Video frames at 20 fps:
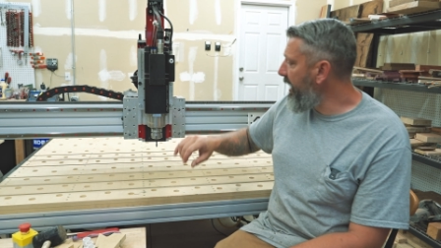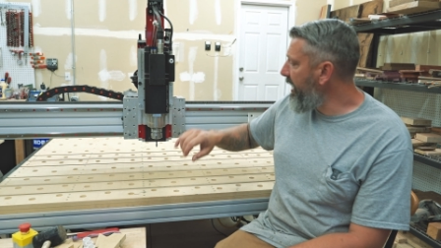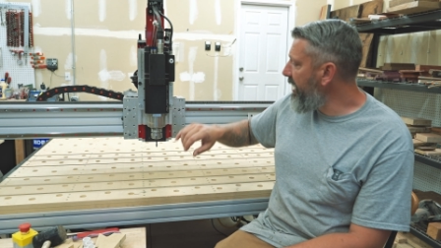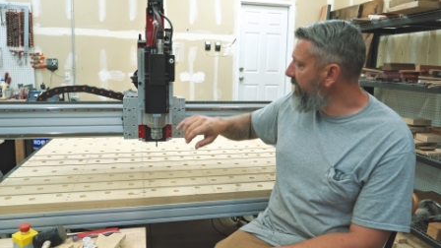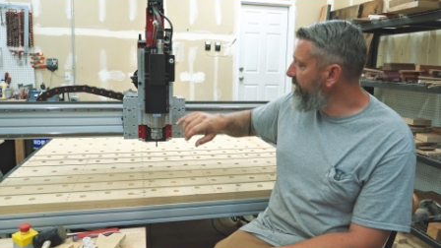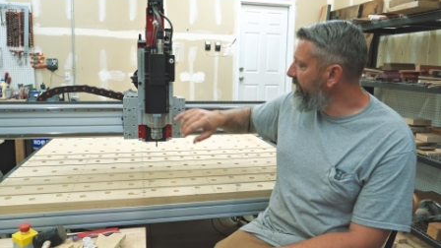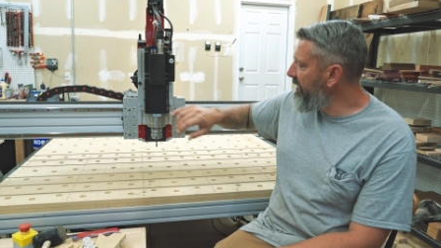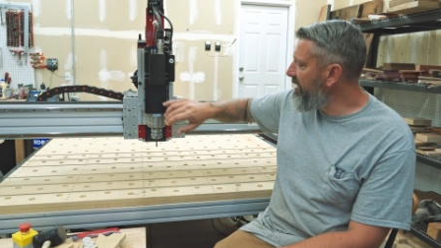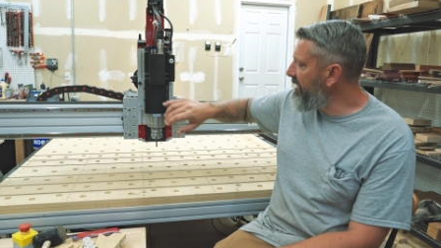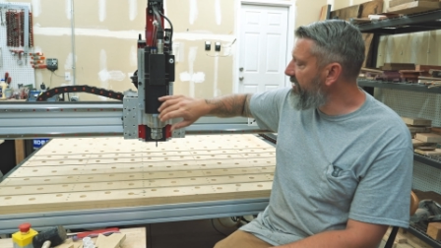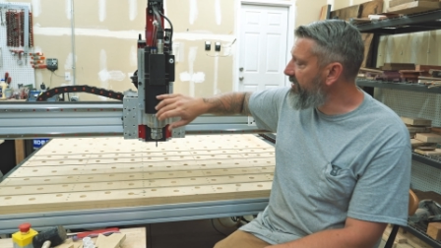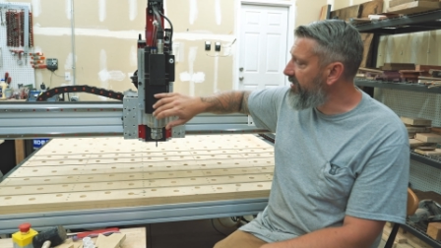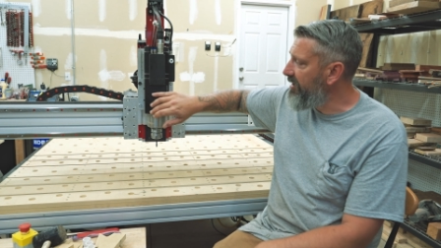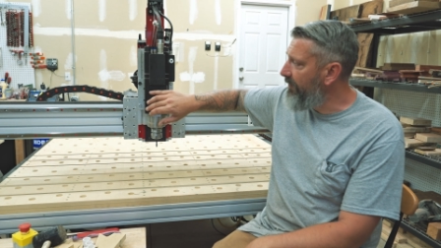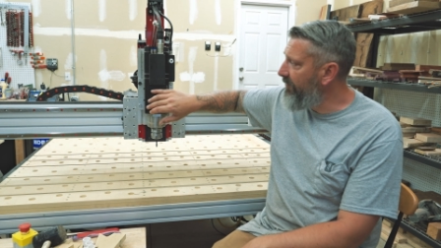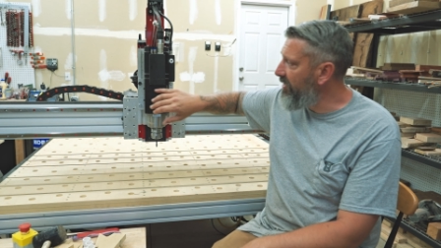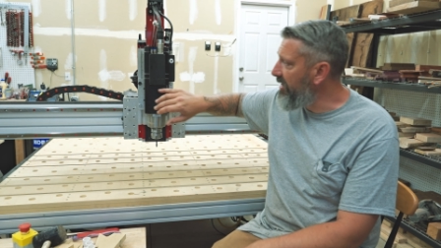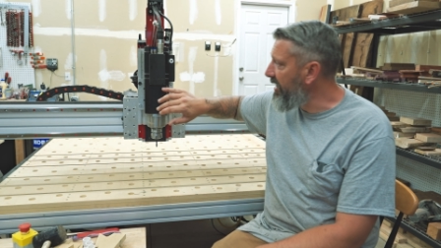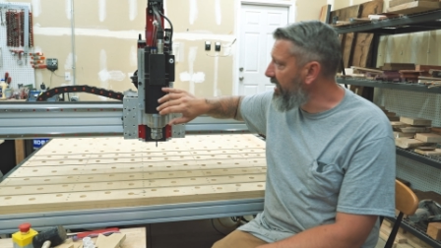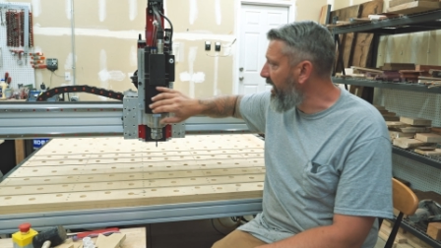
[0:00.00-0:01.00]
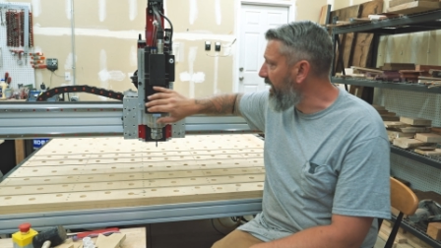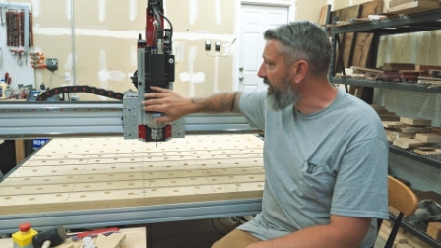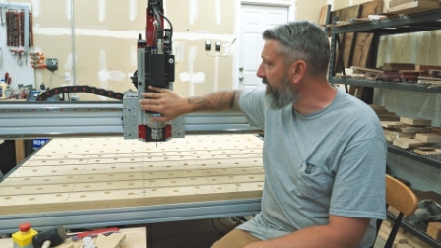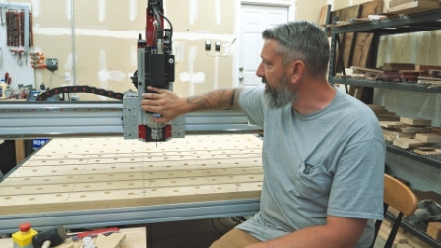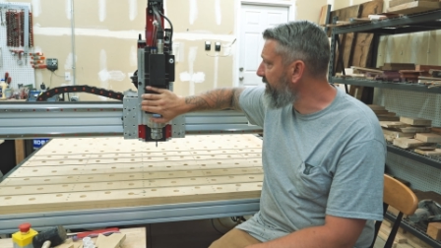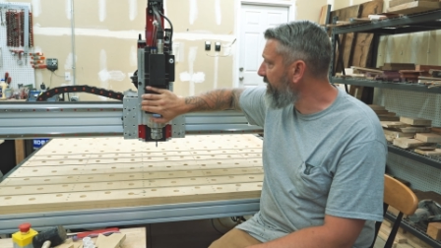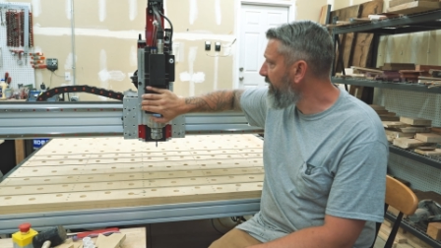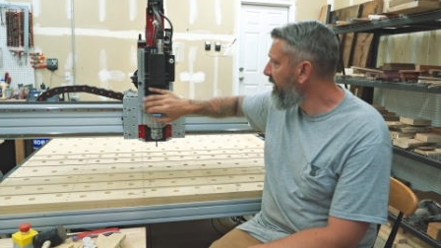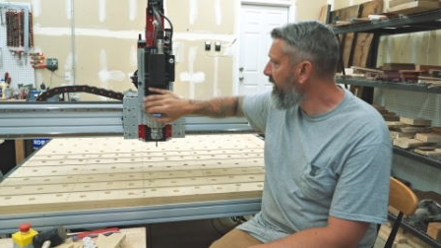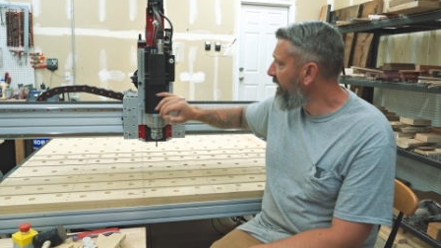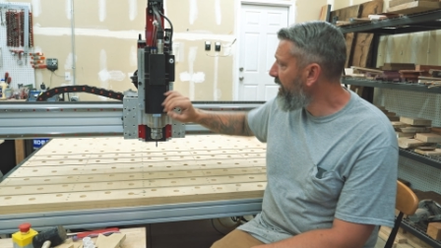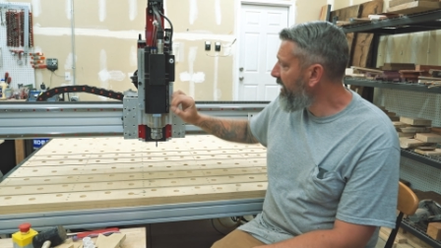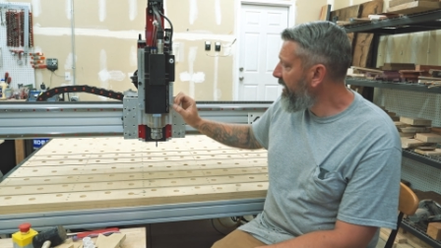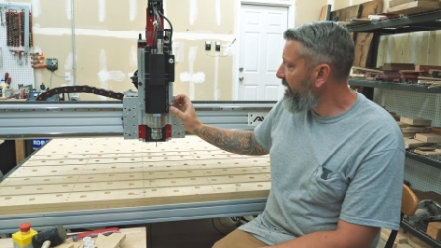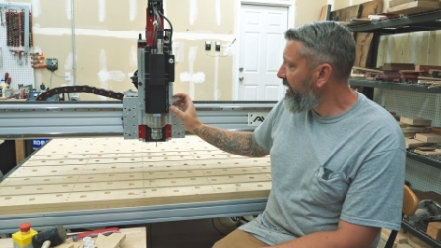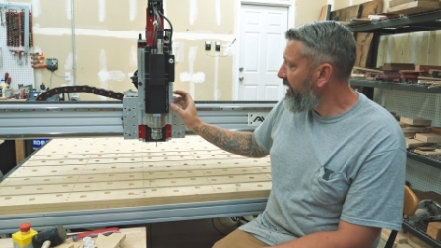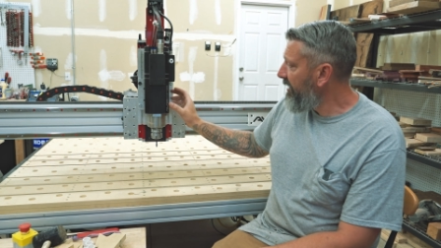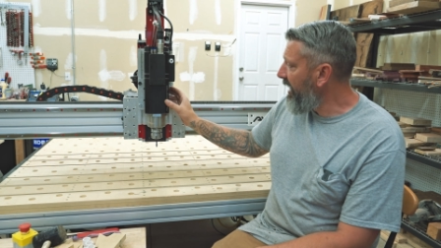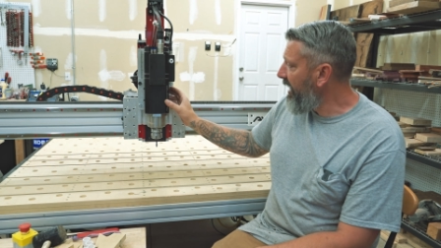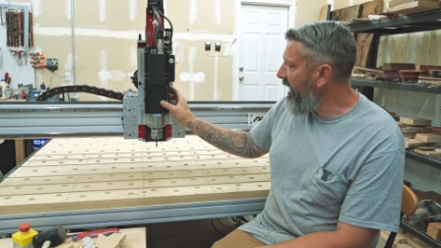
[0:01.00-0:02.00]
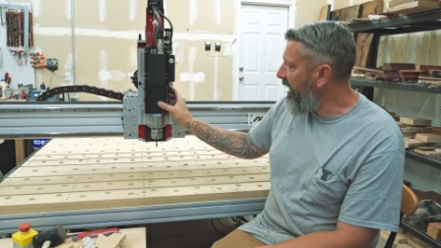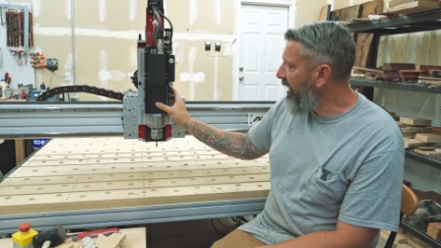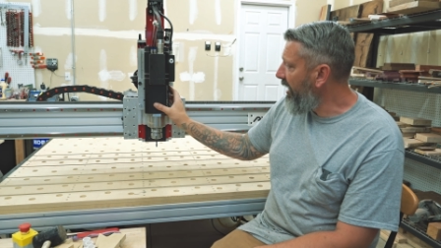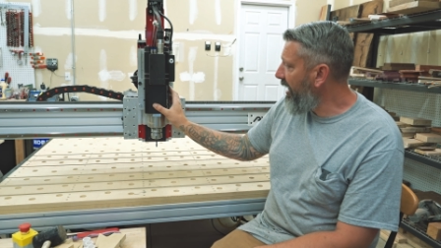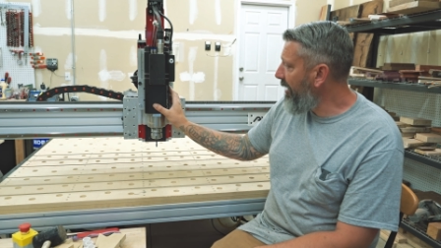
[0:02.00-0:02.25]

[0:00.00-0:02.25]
AV70S. Now,